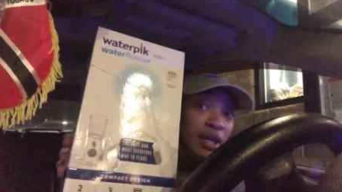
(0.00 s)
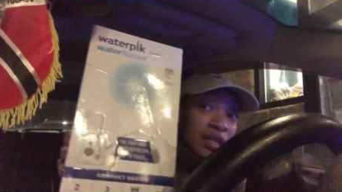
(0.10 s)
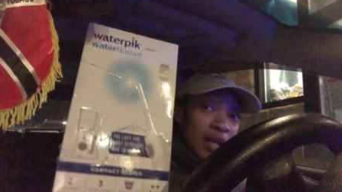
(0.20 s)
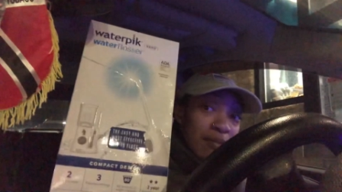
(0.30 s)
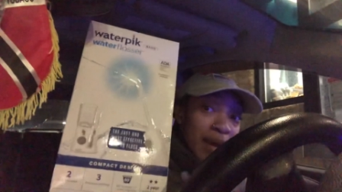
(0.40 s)
And
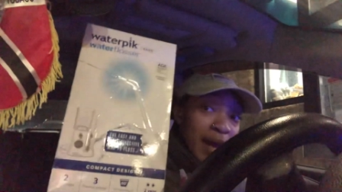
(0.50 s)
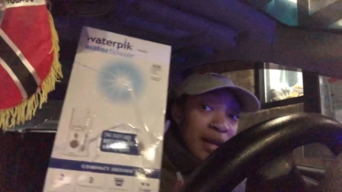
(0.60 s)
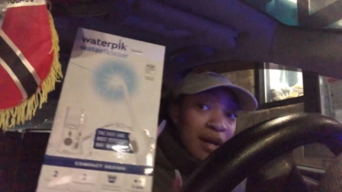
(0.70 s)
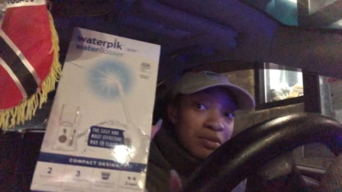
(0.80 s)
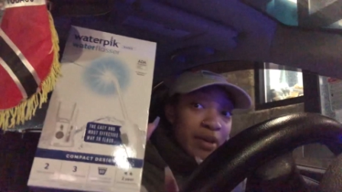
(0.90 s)
it's not bad.
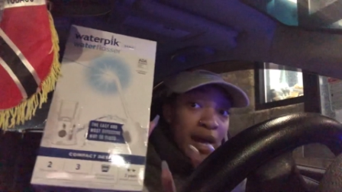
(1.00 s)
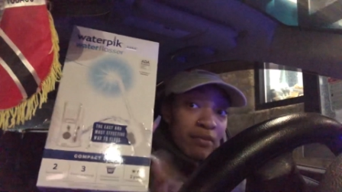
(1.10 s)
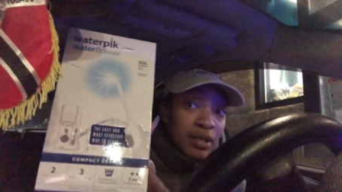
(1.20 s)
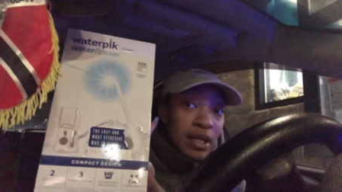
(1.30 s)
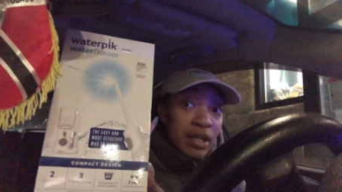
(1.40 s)
It comes with
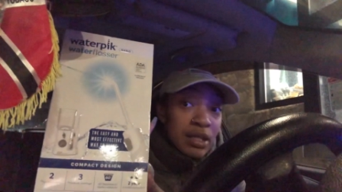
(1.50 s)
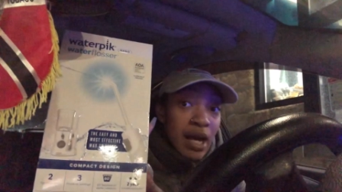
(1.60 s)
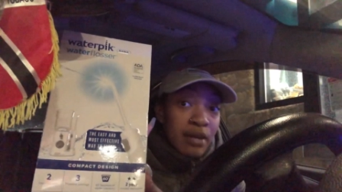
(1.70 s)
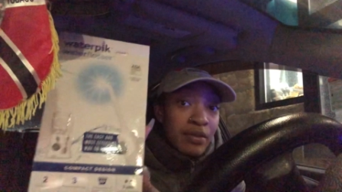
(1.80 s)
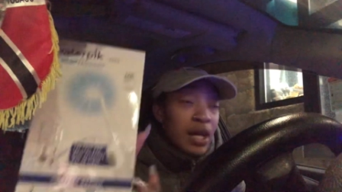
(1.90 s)
everything
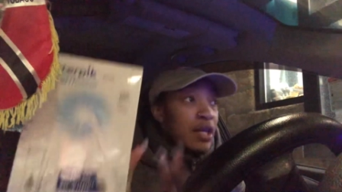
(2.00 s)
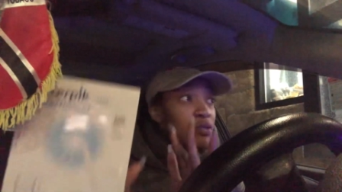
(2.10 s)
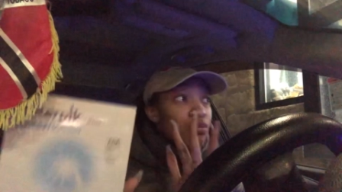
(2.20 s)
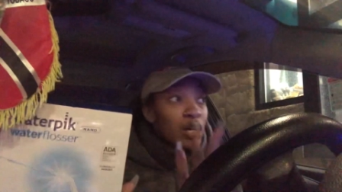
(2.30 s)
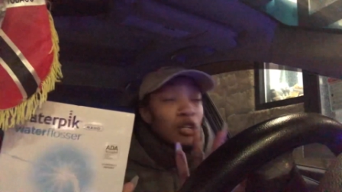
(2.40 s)
inside of it
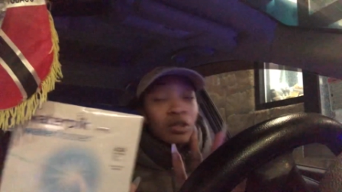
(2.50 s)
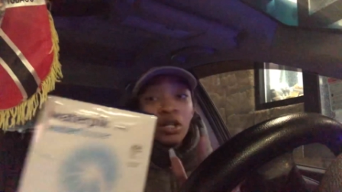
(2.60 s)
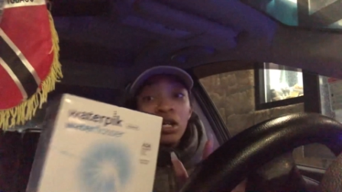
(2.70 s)
as well.